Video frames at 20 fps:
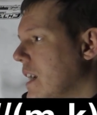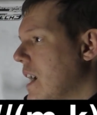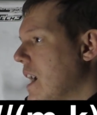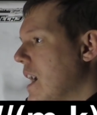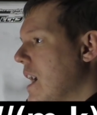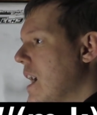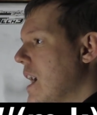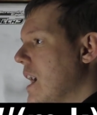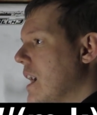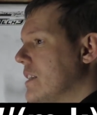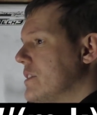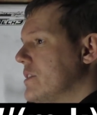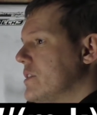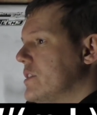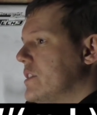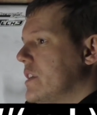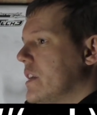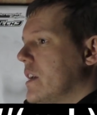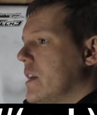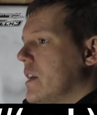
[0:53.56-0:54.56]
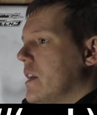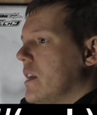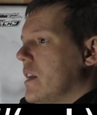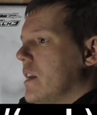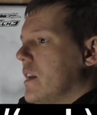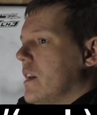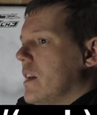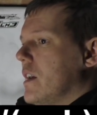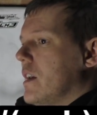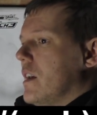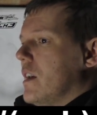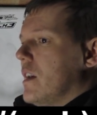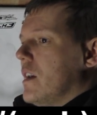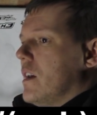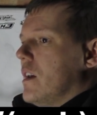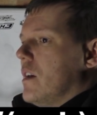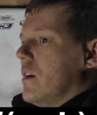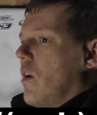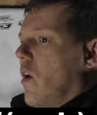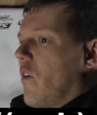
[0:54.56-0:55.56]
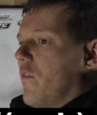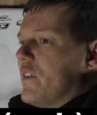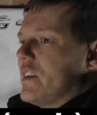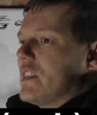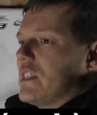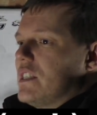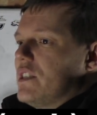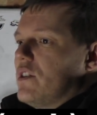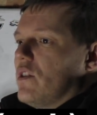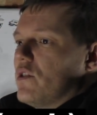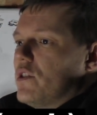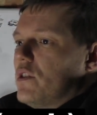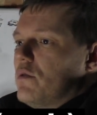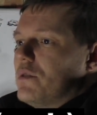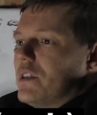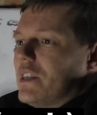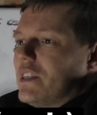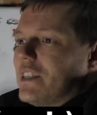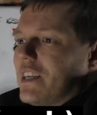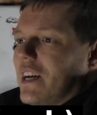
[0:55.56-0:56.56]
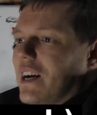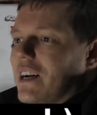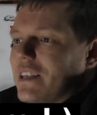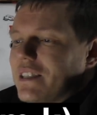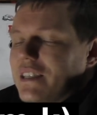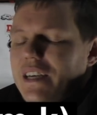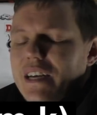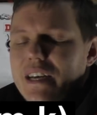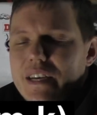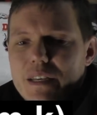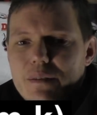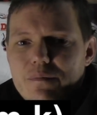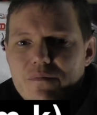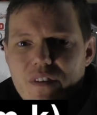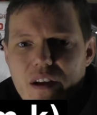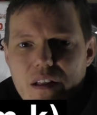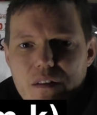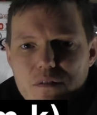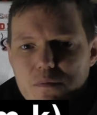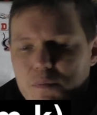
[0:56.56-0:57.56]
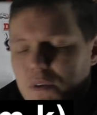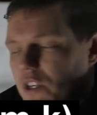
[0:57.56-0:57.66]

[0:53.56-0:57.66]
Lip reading: and obviously you're using titanium valves